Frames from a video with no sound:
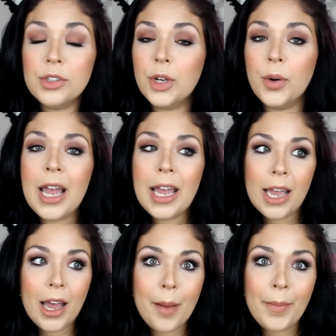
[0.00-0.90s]
So
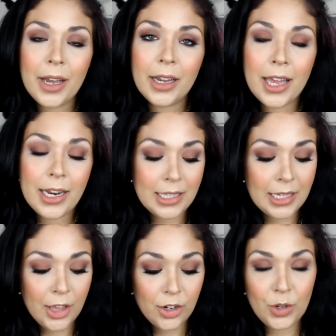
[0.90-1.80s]
um, again, it's
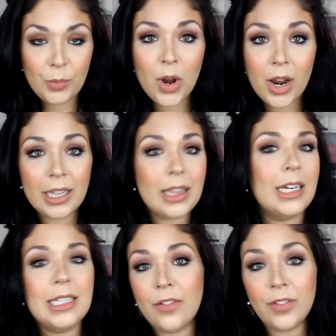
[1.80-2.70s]
another new product that
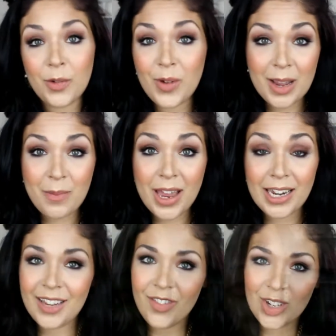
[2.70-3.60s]
I definitely
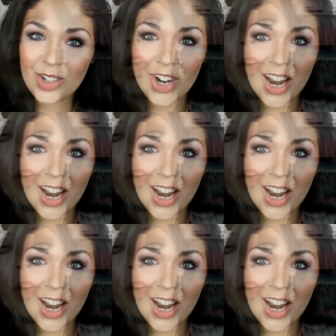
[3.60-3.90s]
recommend giving a try.